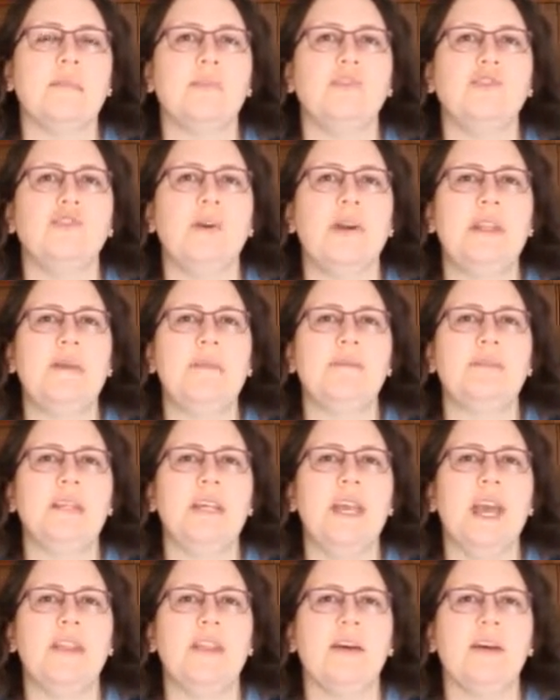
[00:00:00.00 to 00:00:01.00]
join them
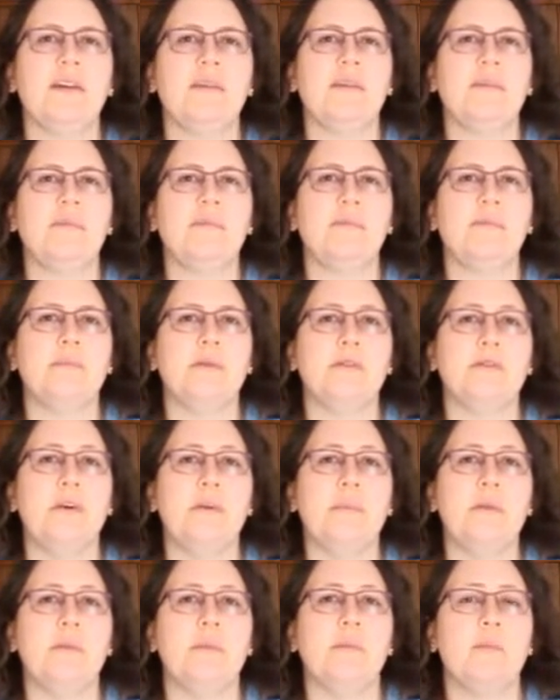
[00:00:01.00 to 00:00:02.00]
together before I
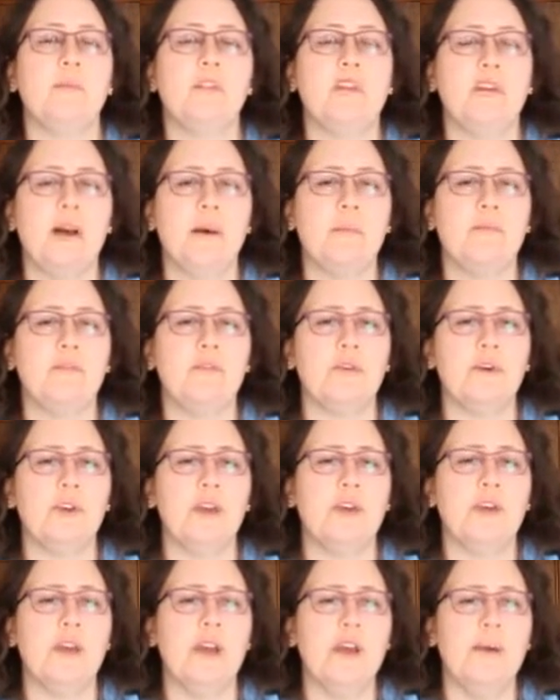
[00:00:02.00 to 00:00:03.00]
put the blog up for
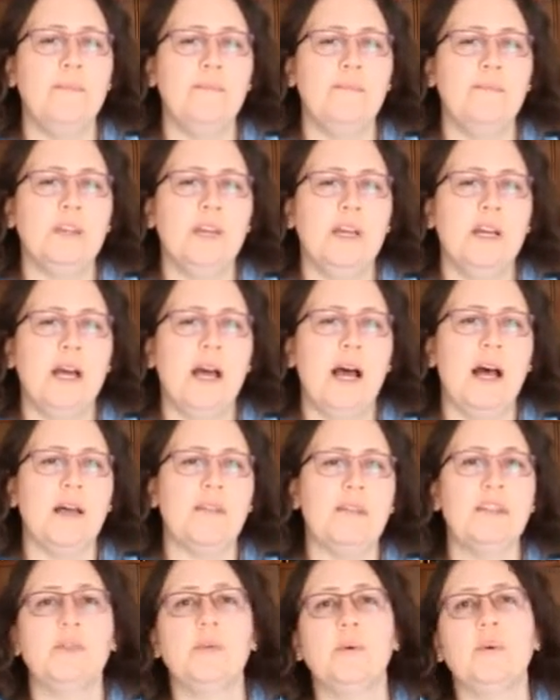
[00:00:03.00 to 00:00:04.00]
you.
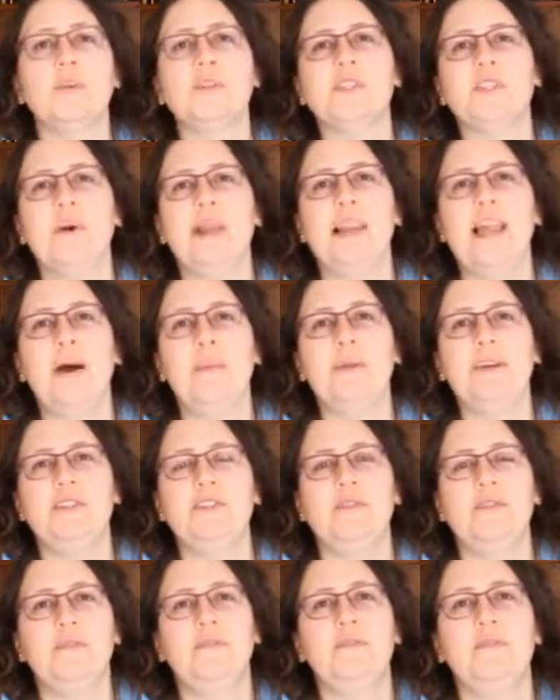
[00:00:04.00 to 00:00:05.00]
This will also allow me
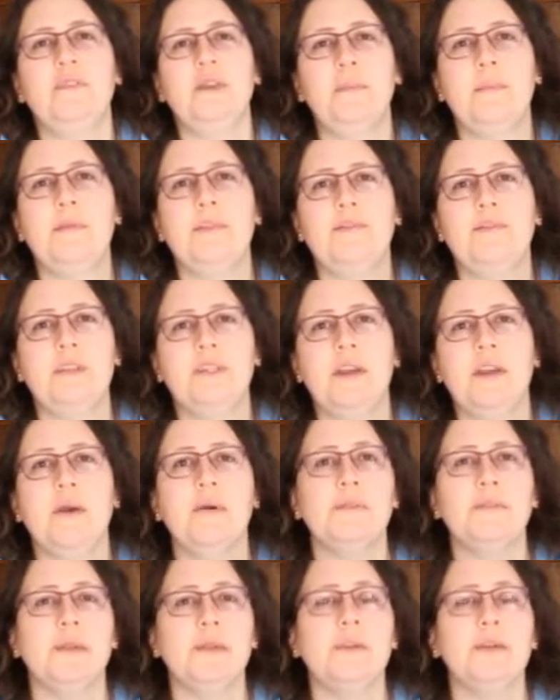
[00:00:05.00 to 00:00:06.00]
to flip the video,
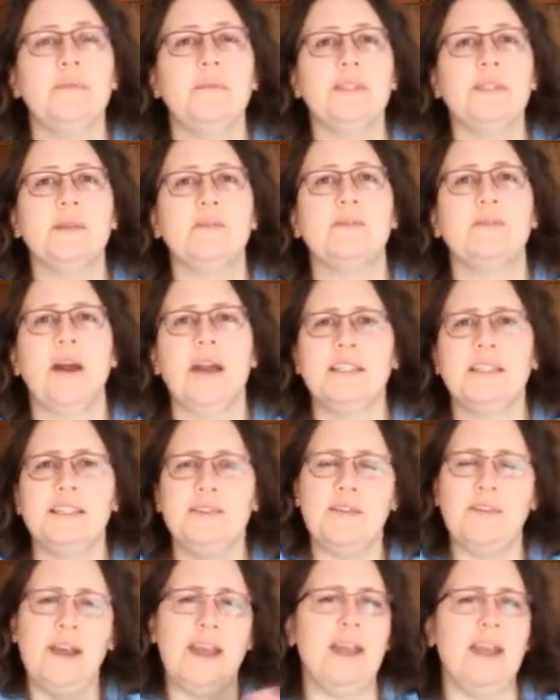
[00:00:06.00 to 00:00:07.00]
so don't be surprised
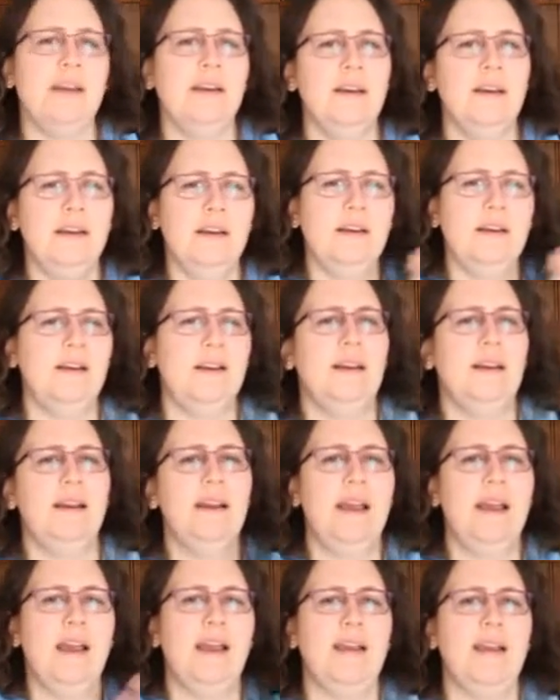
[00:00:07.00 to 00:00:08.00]
if I
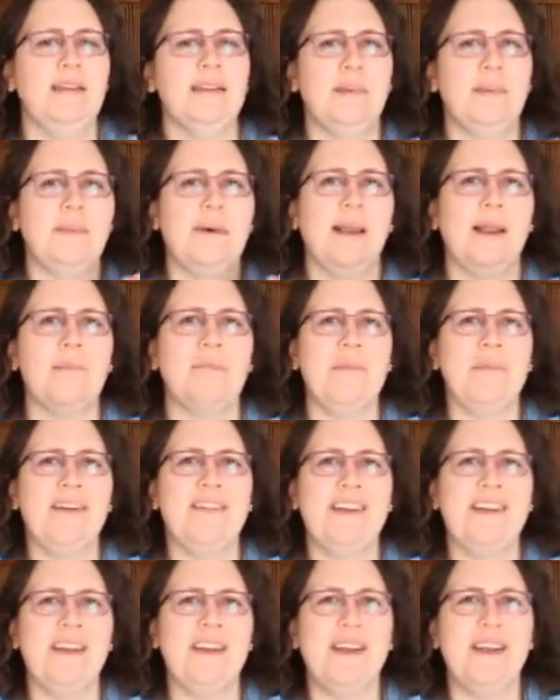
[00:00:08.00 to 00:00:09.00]
end up a
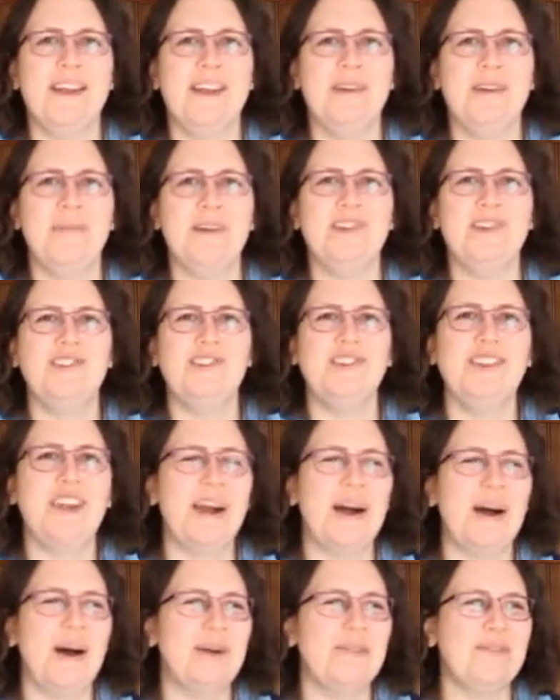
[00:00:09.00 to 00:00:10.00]
mirror image
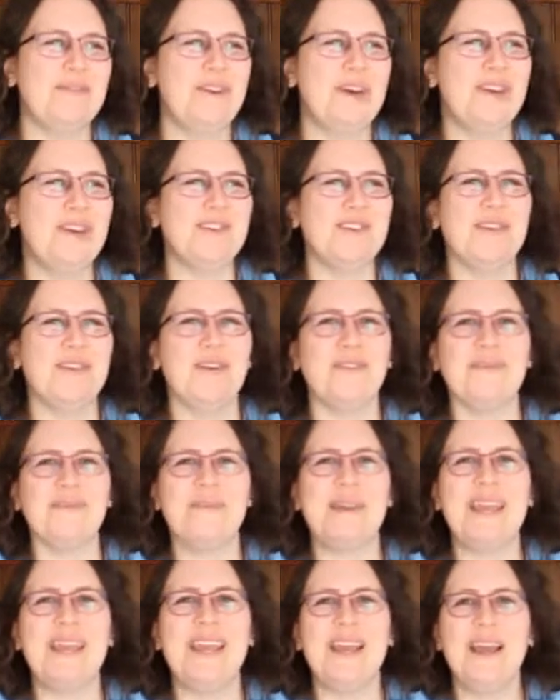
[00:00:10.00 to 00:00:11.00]
version of
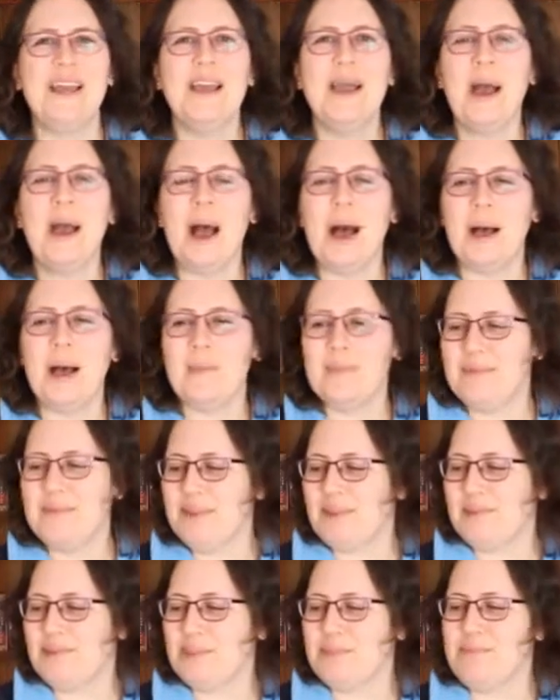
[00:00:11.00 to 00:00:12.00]
me.
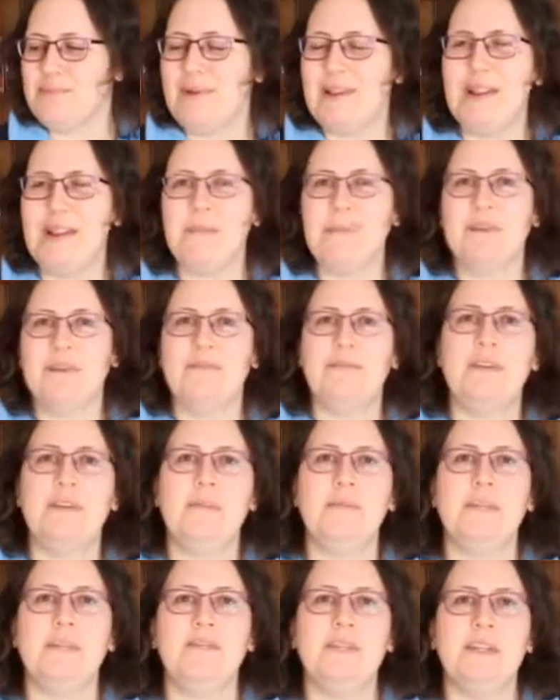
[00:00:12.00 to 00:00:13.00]
It will just let me
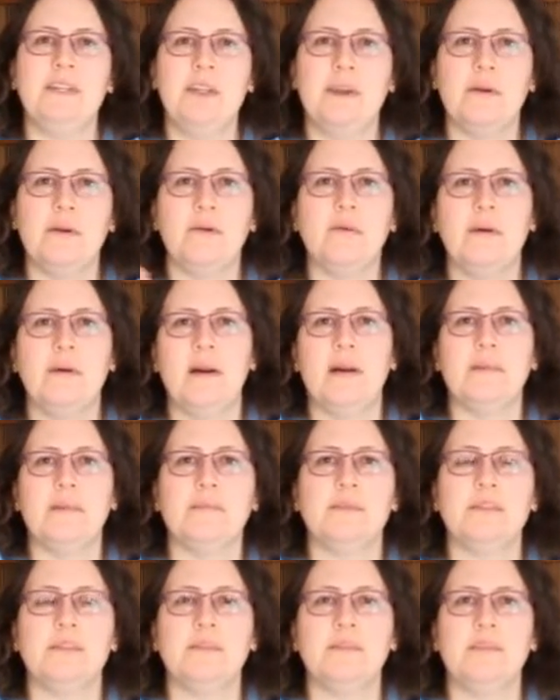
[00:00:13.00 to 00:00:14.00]
flip the video
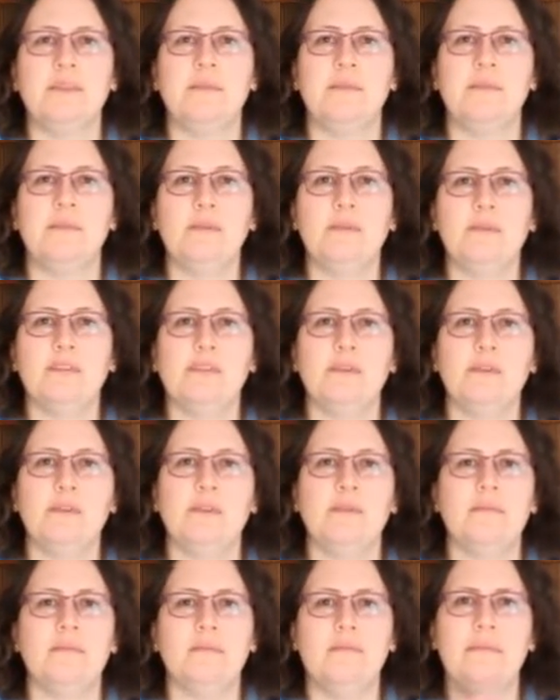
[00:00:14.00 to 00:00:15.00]
so that the books are
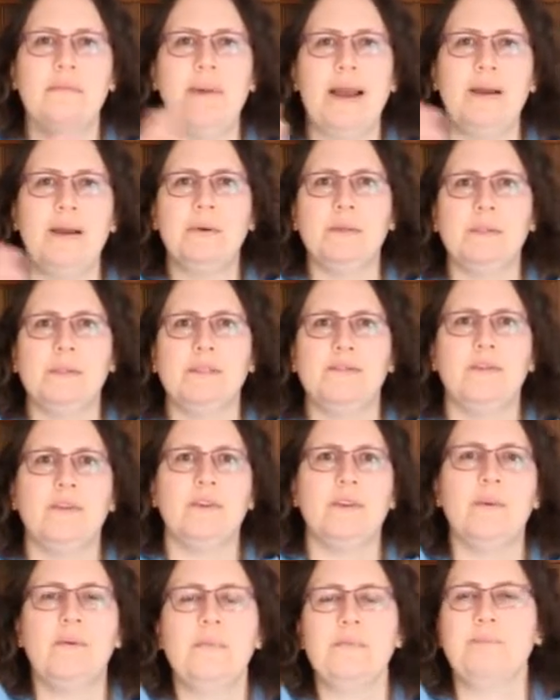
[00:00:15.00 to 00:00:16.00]
not backwards for
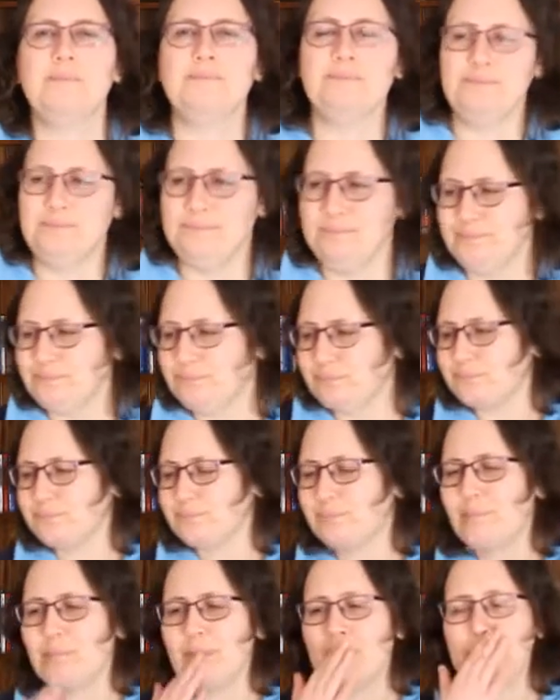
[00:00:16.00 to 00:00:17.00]
you.
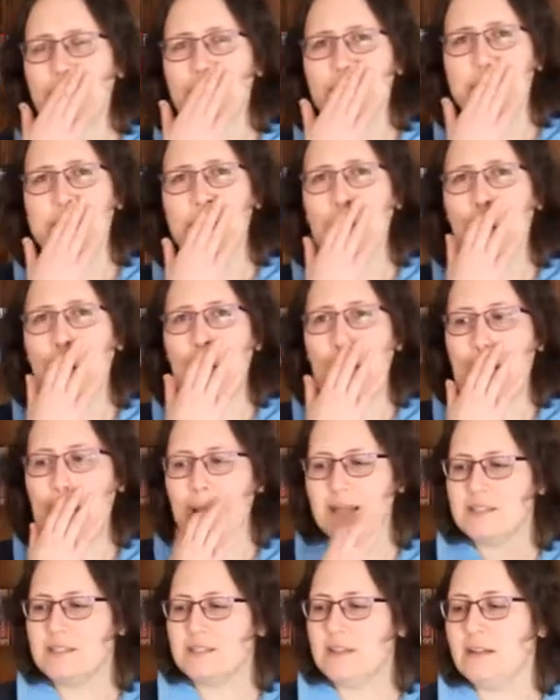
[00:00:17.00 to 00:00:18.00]
So
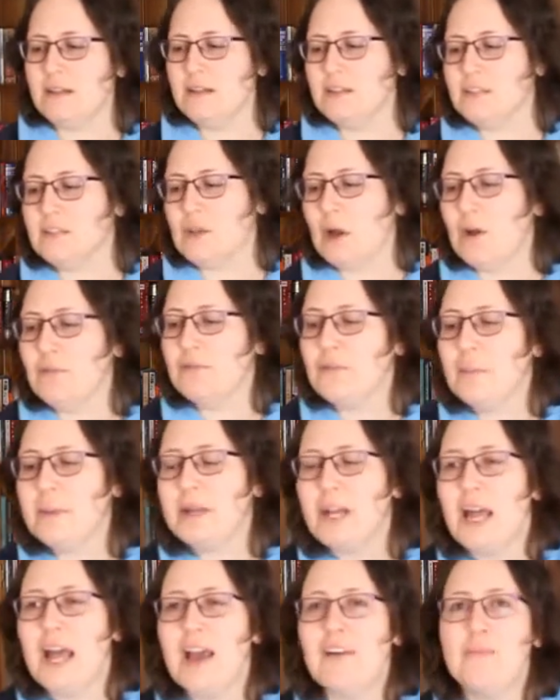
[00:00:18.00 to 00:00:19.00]
starting us off, I
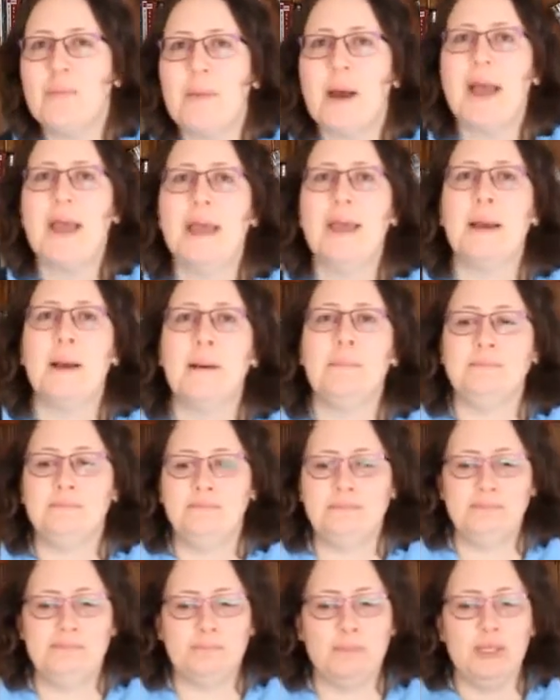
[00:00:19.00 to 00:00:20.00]
have my
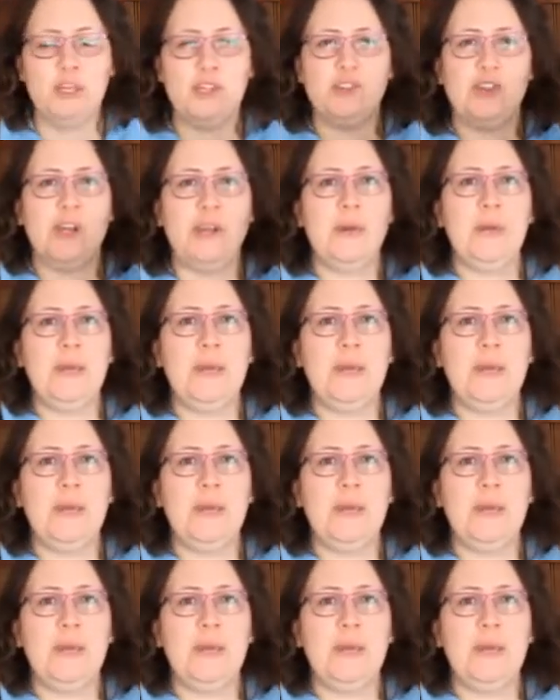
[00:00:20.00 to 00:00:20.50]
bullet journal